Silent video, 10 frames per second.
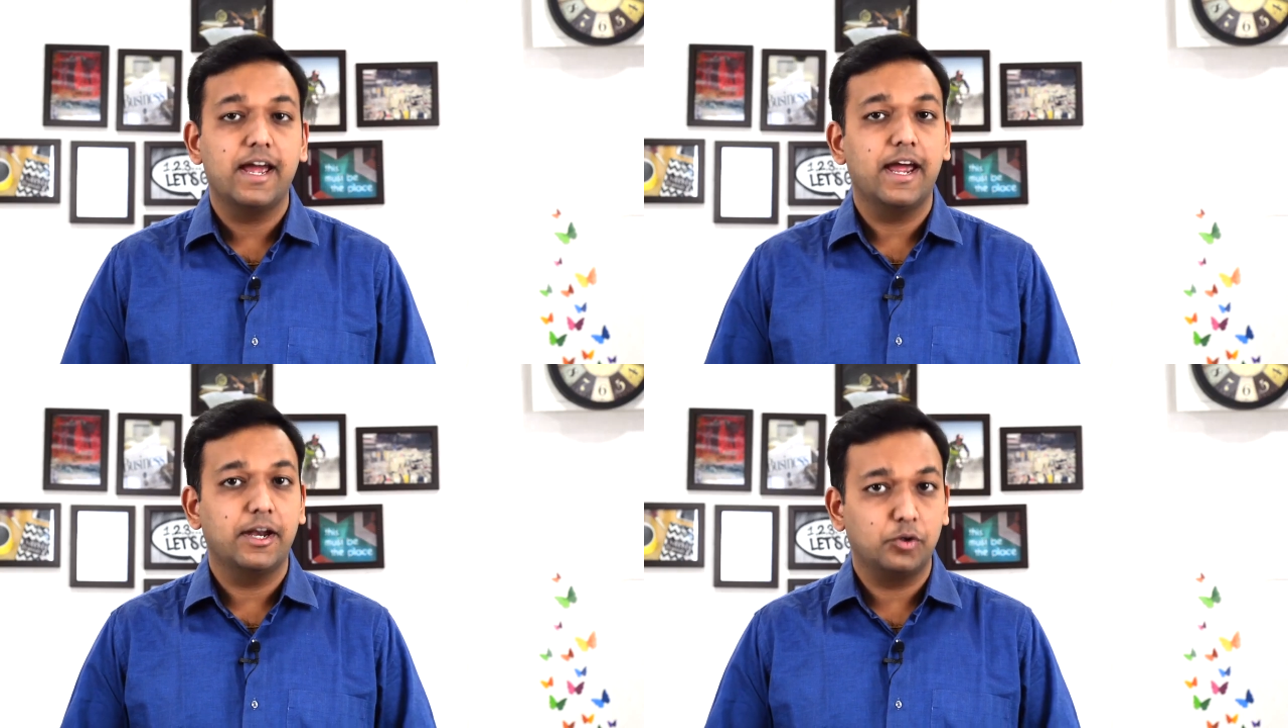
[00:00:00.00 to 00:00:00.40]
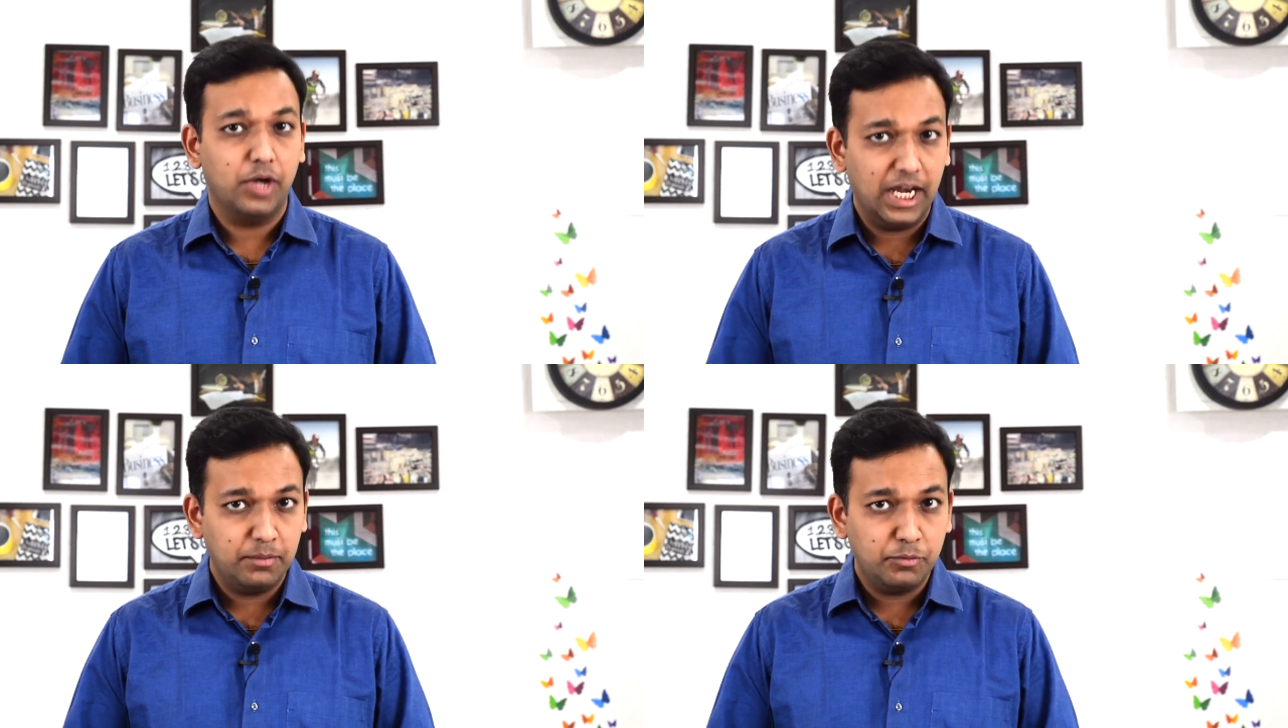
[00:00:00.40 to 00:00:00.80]
And to
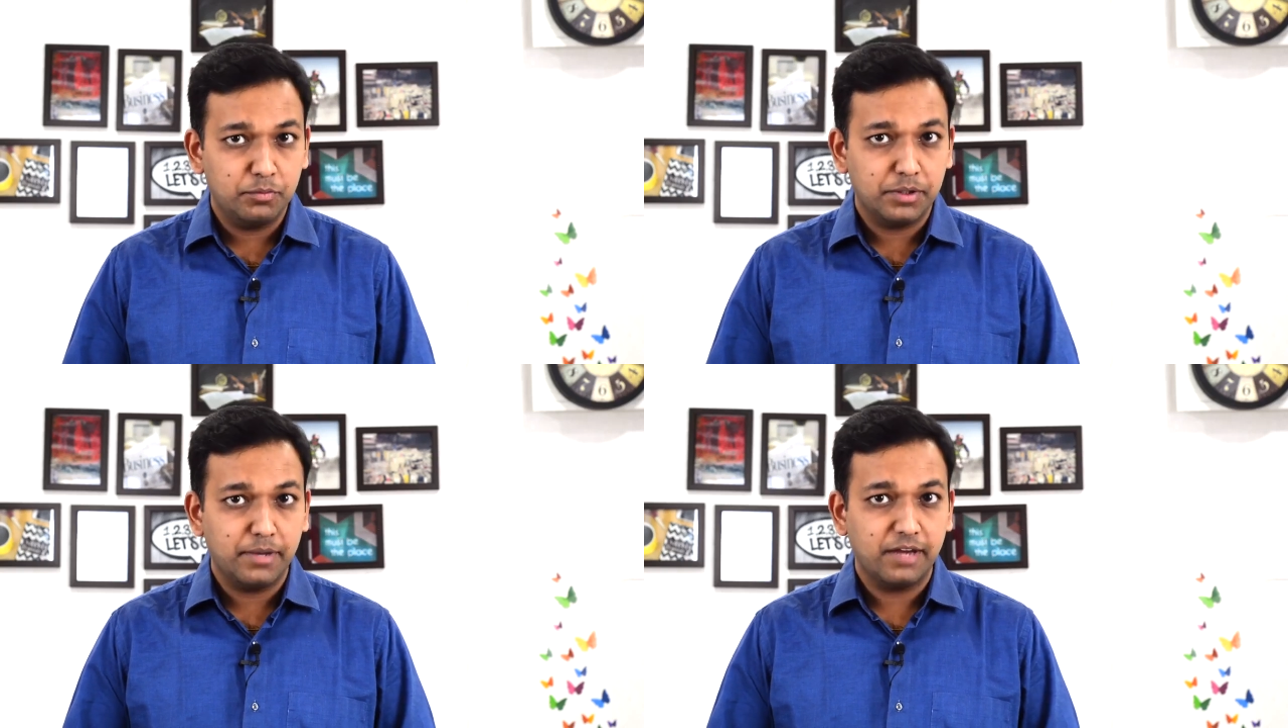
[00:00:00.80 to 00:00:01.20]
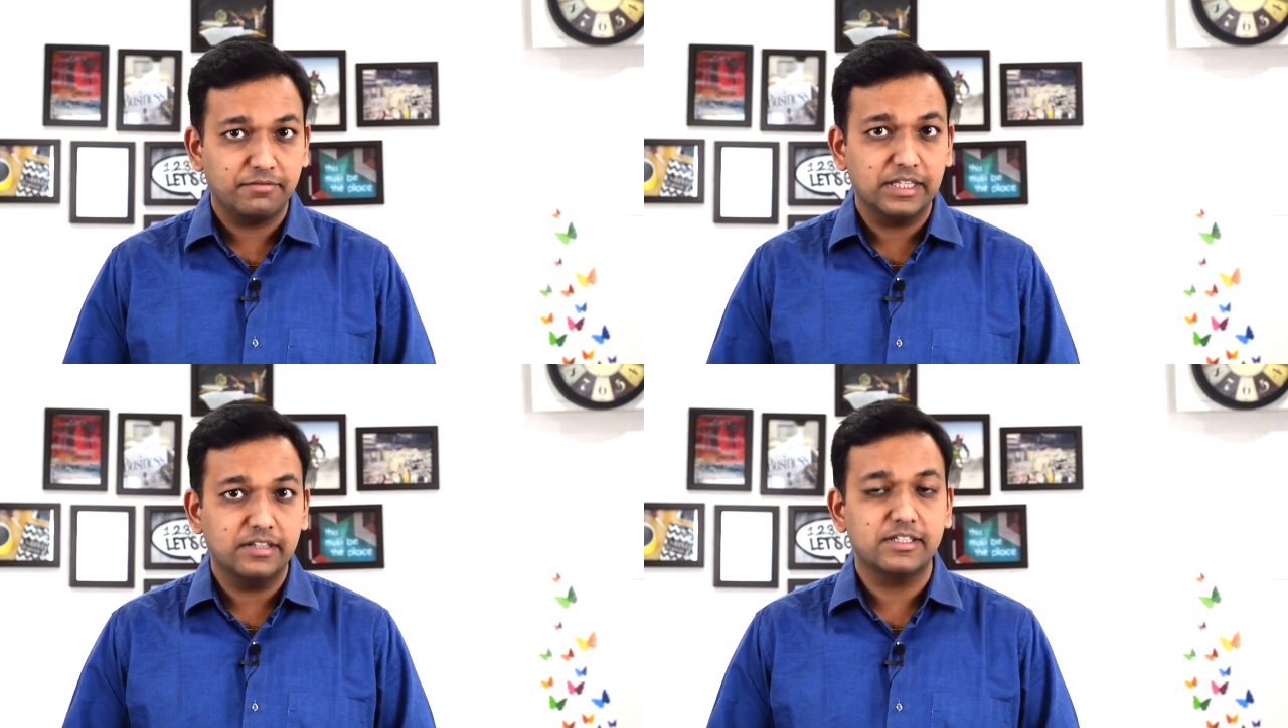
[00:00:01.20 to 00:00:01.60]
help you prepare
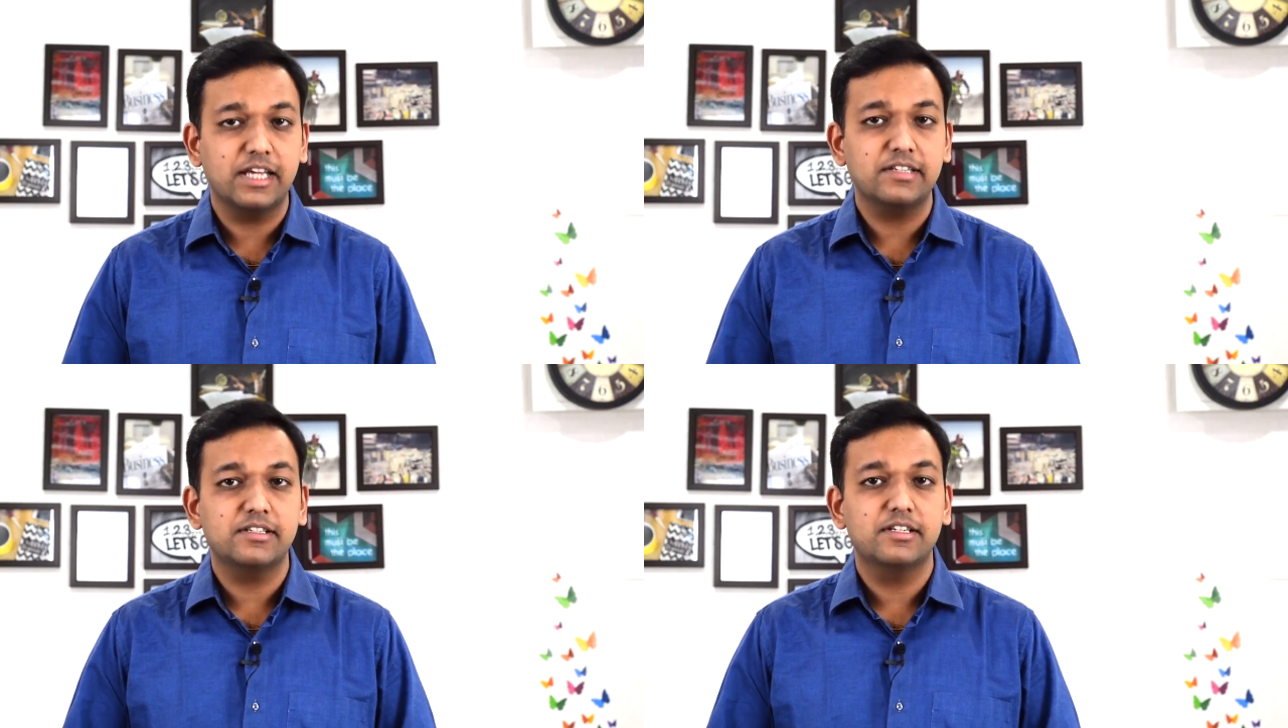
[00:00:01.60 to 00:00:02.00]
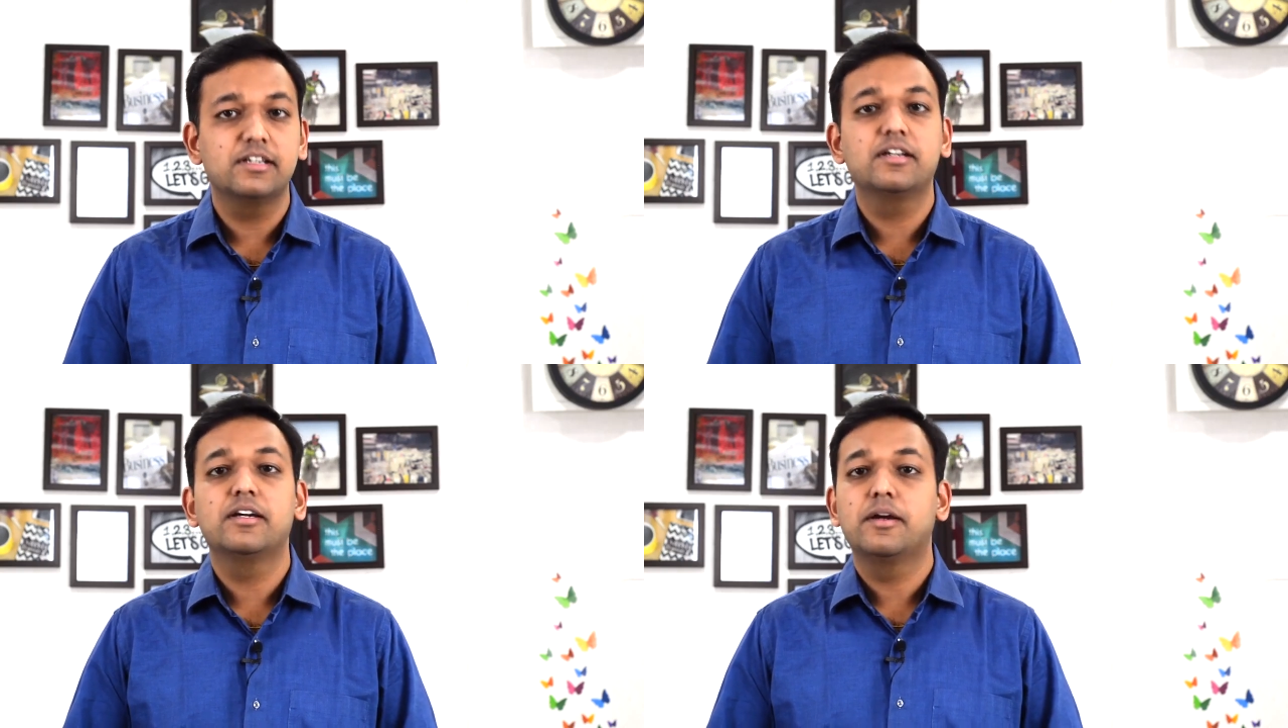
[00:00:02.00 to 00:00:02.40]
for this test,
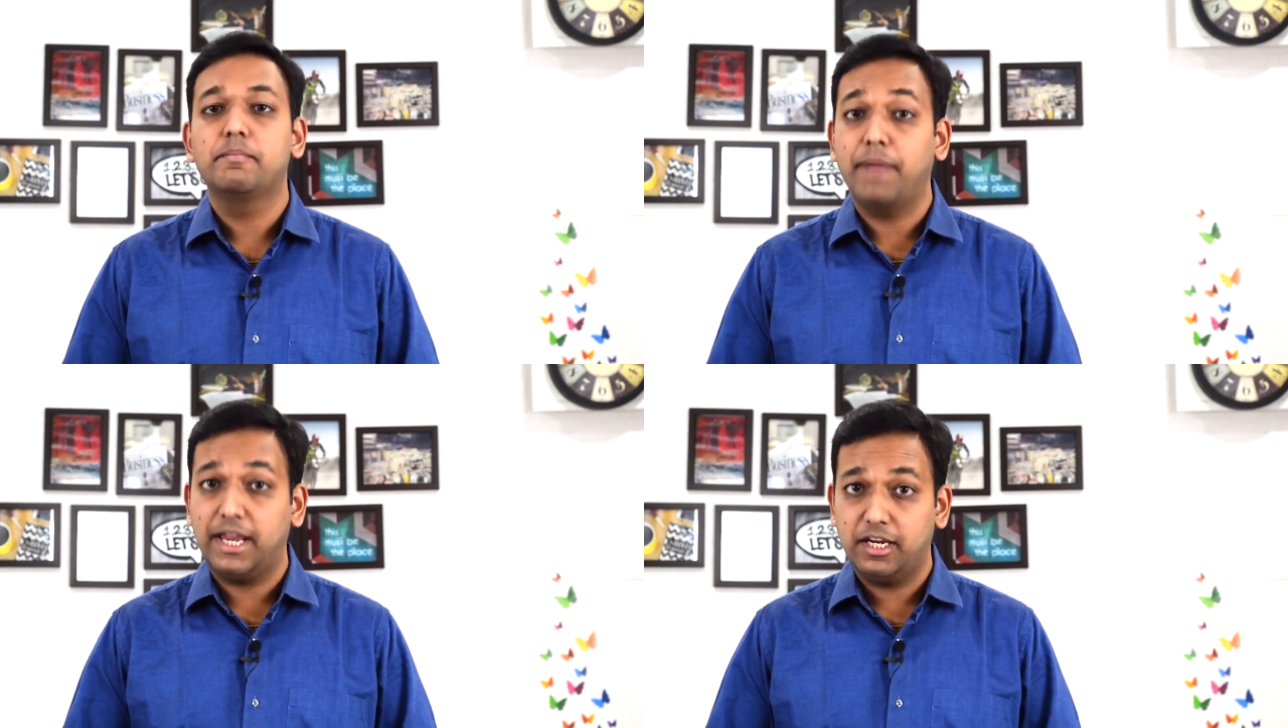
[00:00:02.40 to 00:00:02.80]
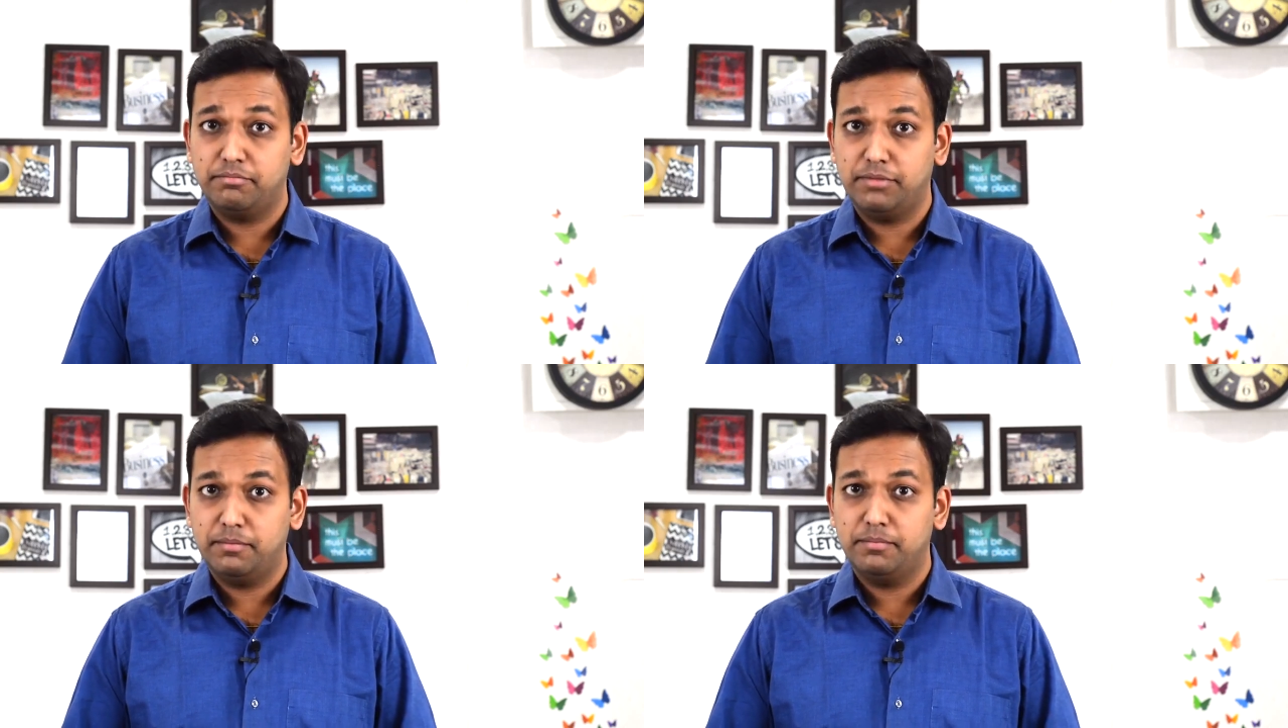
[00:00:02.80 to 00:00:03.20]
Packet
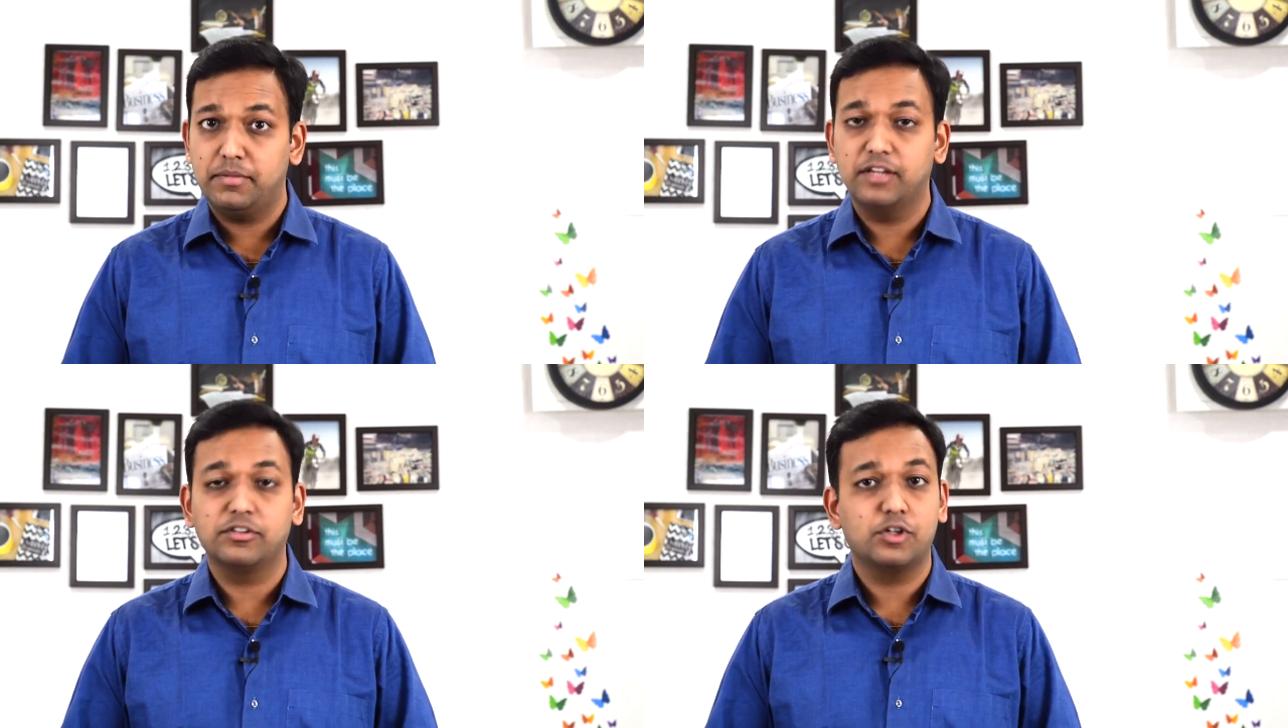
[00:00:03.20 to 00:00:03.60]
Prep is